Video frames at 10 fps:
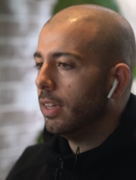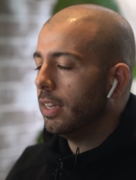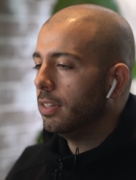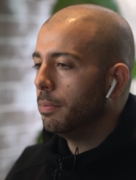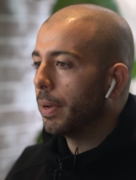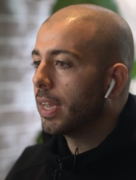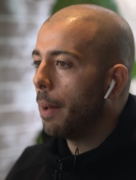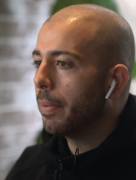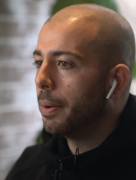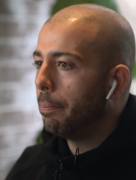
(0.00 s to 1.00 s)
in
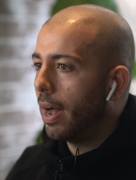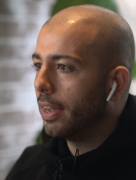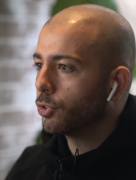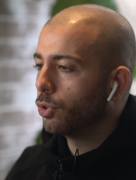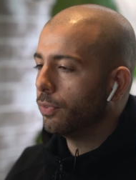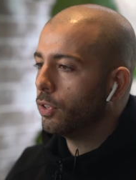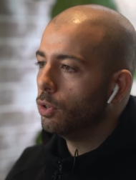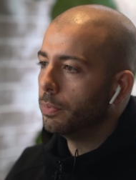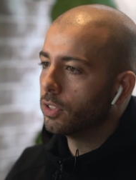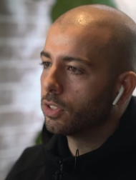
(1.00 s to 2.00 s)
becoming a master of
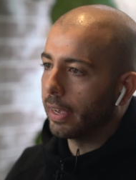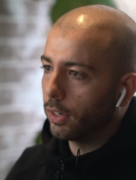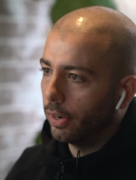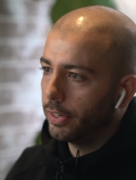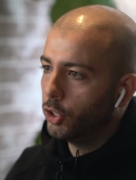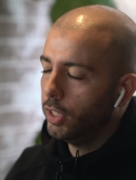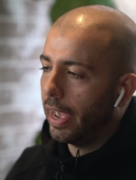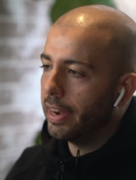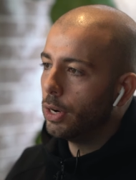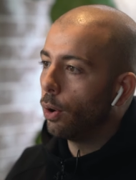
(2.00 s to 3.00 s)
human psychology
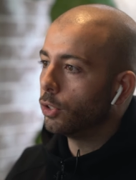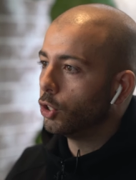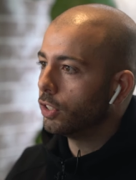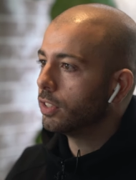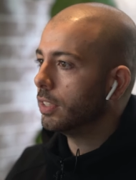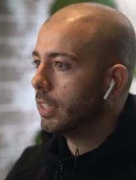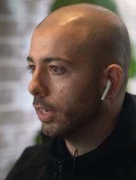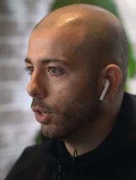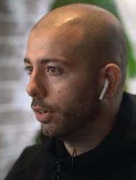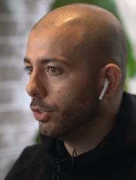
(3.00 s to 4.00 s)
and not just the
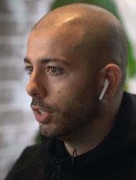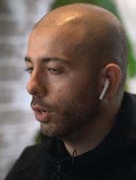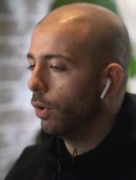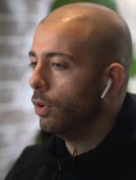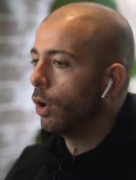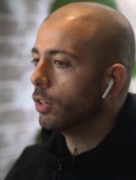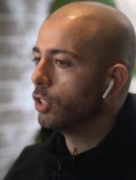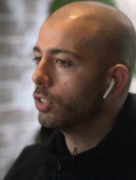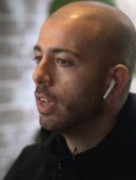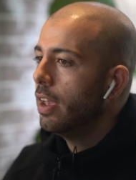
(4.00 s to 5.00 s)
technology or not
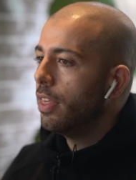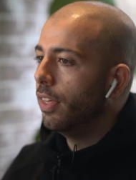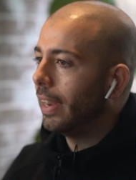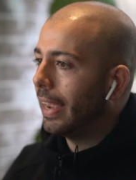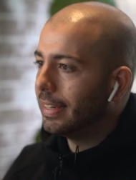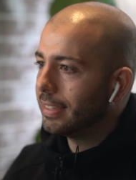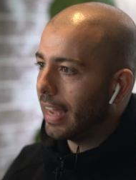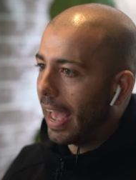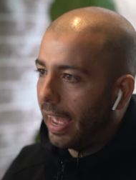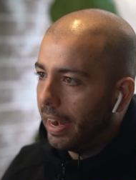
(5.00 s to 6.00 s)
just the latest
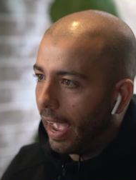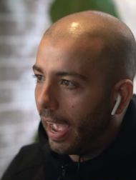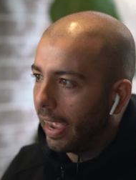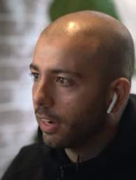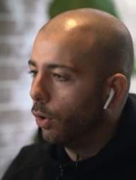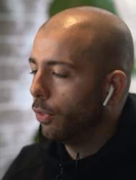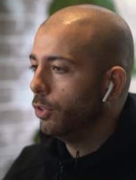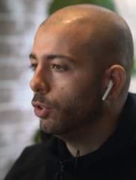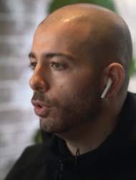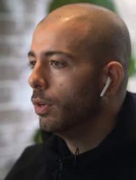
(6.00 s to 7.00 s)
ad hack or the
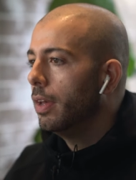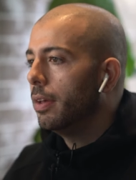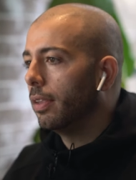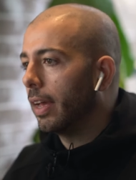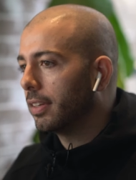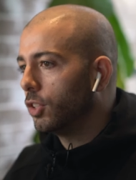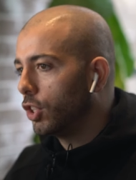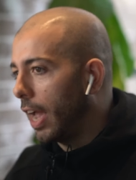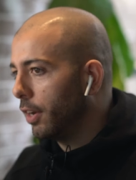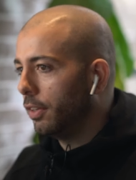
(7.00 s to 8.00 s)
new like
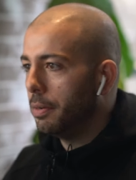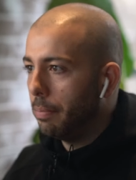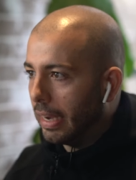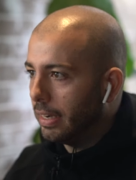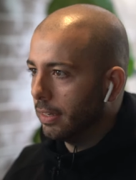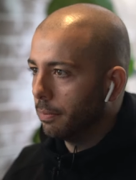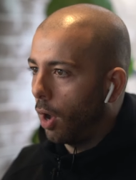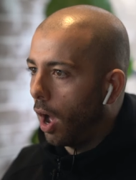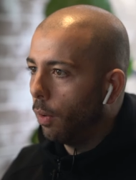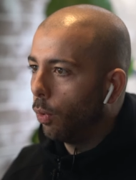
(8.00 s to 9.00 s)
channel and medium.
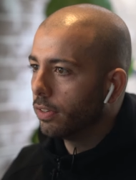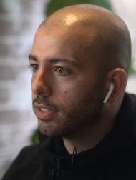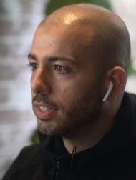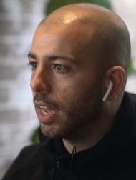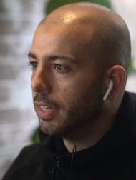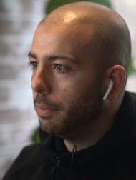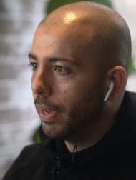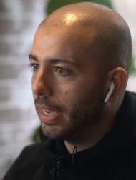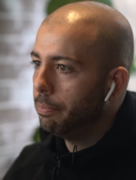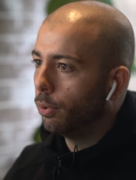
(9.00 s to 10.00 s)
I want to study
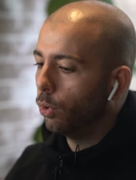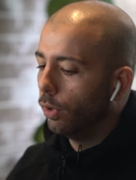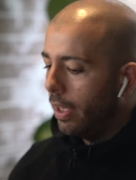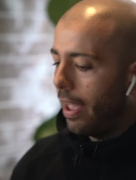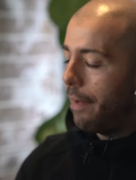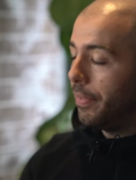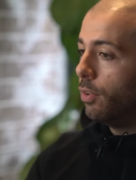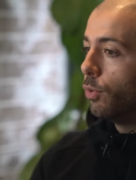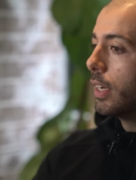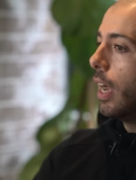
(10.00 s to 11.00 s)
people, and
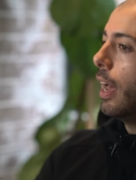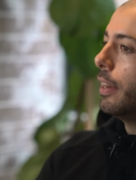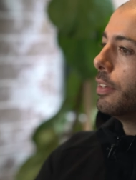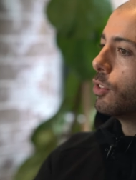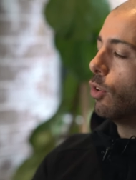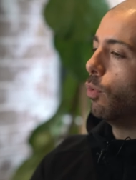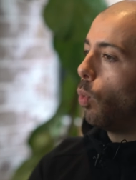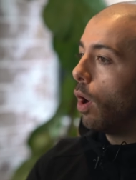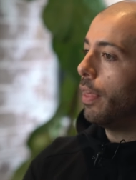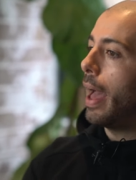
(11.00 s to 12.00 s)
then regardless of
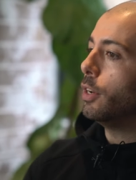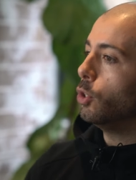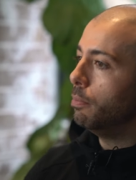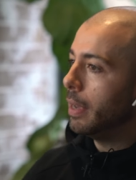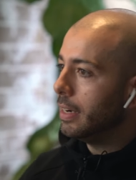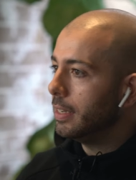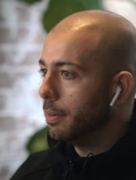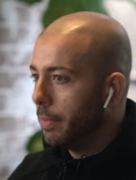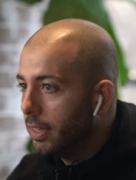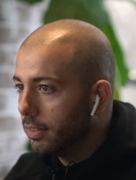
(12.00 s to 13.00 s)
what that new
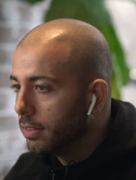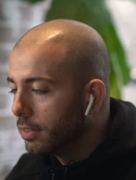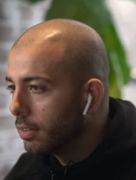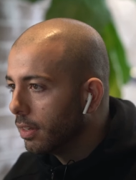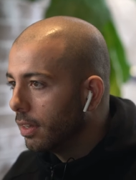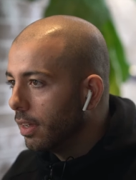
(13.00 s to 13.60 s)
medium is,